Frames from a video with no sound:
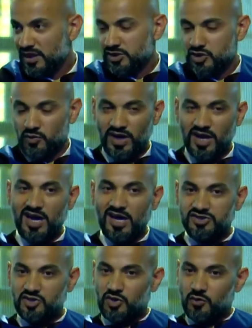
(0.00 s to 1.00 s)
So when I
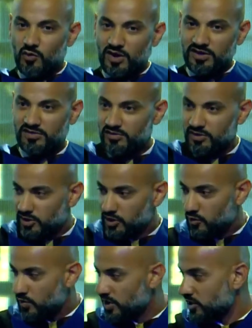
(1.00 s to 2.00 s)
ask her, what
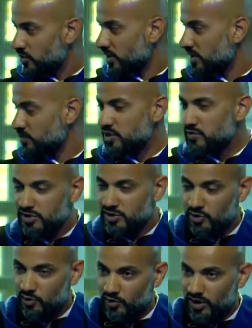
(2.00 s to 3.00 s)
do you want to be when
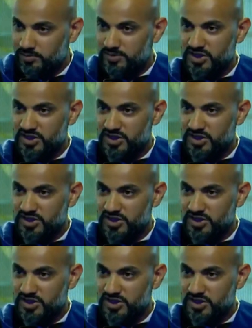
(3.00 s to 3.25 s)
you grow up?